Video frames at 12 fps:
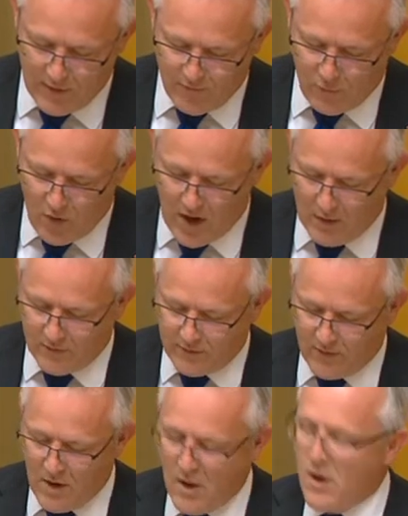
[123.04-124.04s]
in
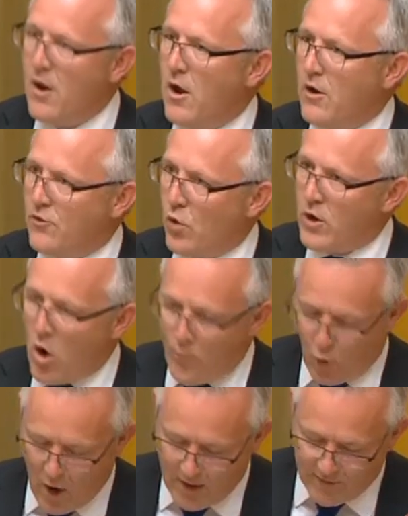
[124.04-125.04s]
France. During
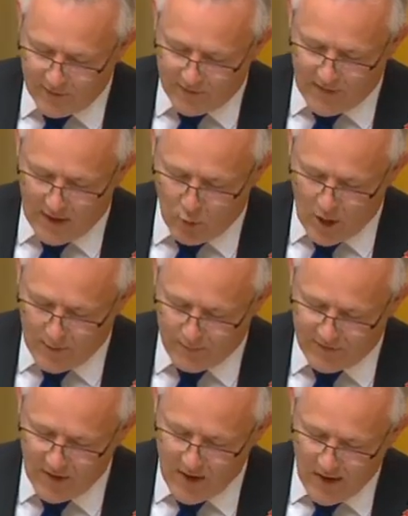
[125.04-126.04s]
operations near
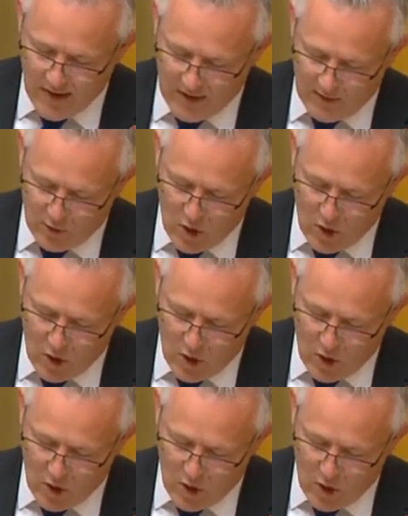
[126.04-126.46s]
Ypres in